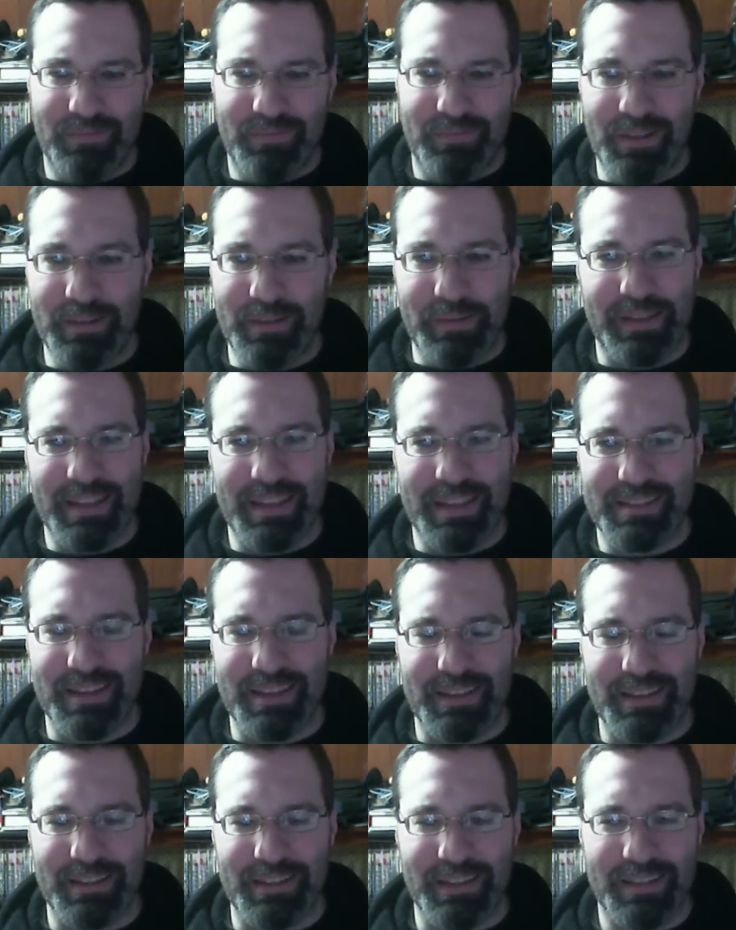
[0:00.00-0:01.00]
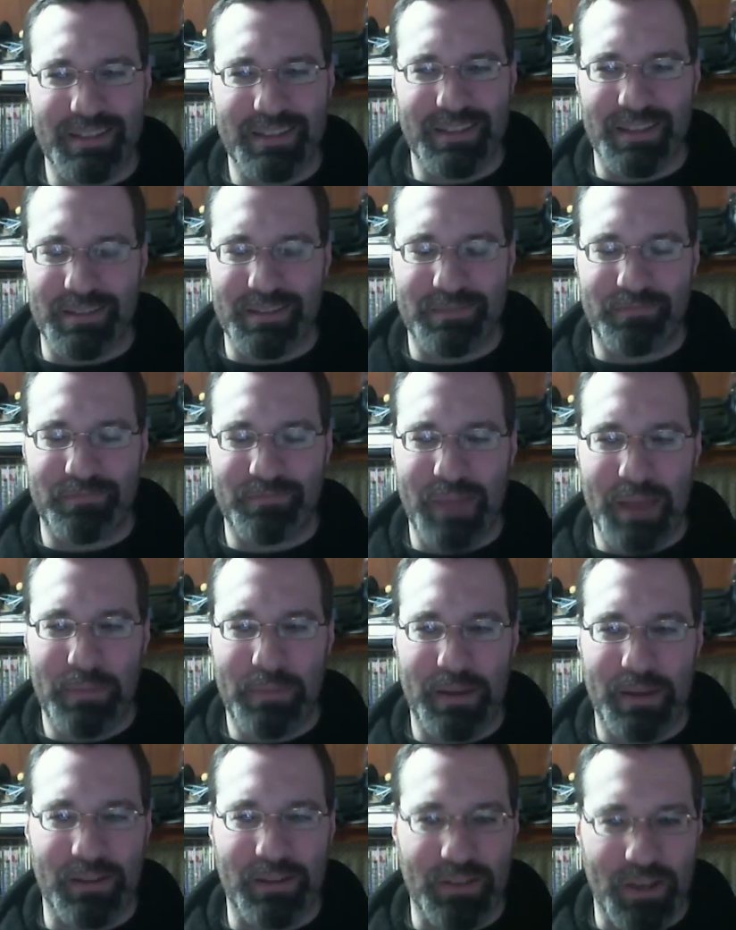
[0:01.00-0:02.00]
mean, that's like
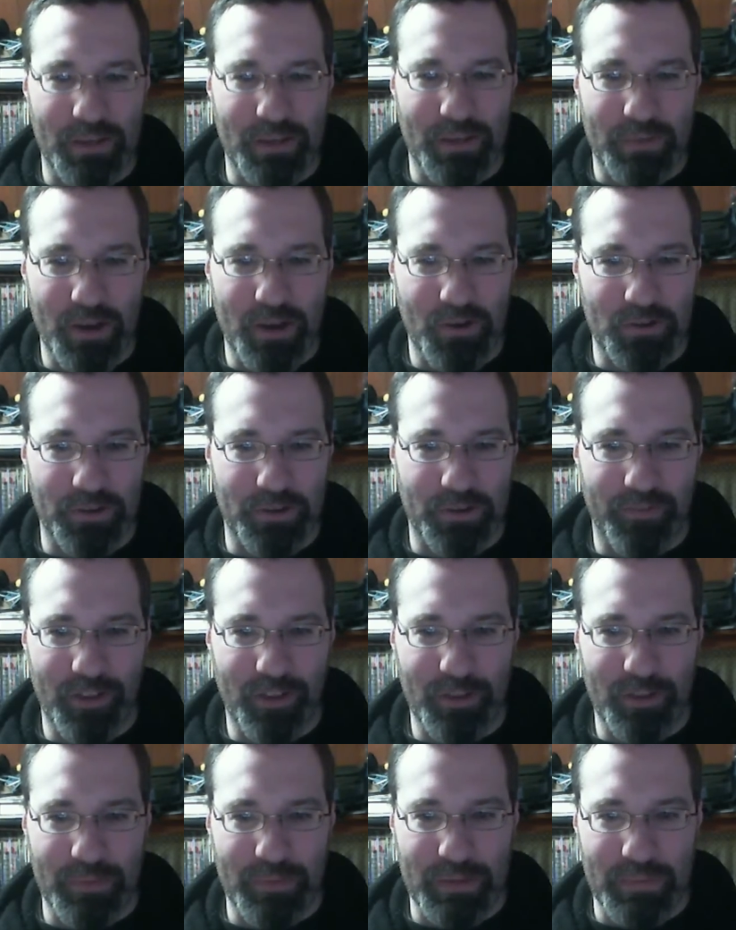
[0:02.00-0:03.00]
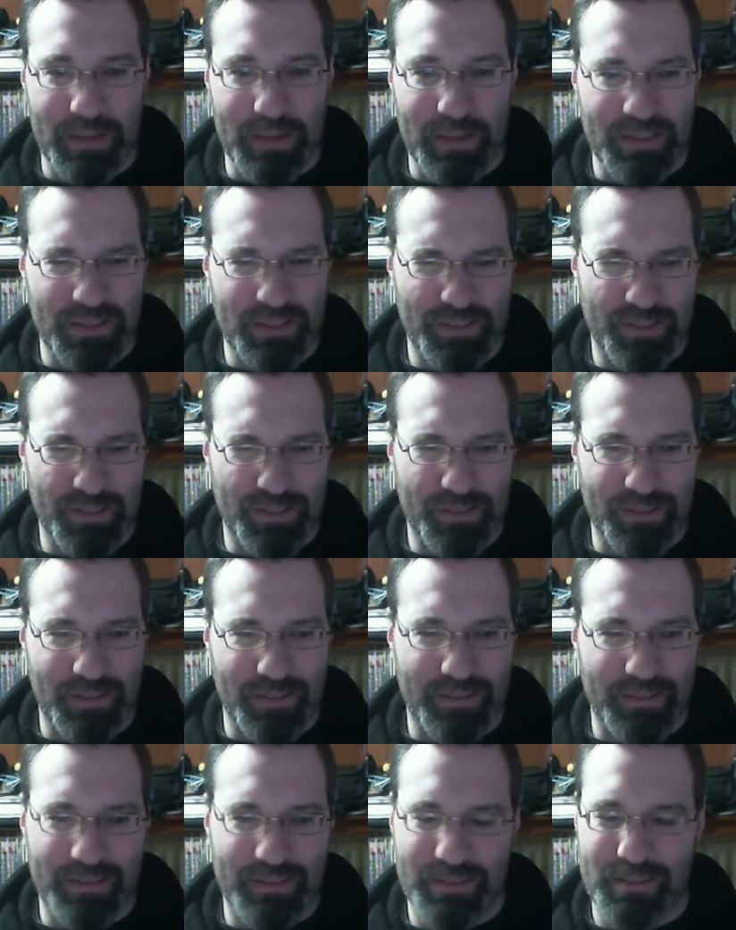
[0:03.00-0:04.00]
backpedaling on character development. It makes
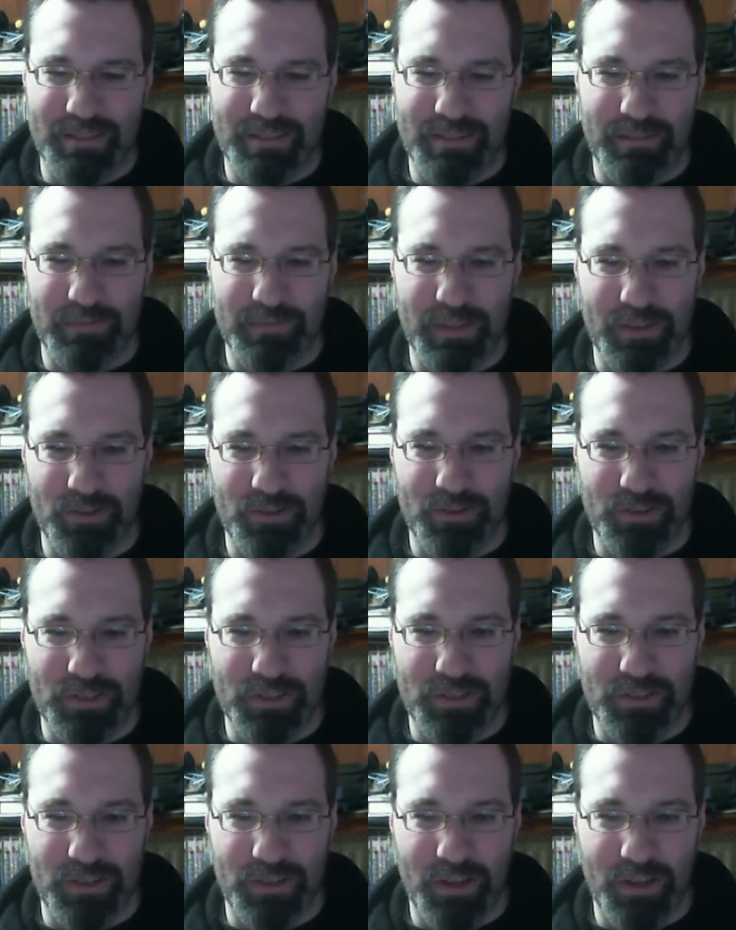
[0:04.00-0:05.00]
it just seem like you're just I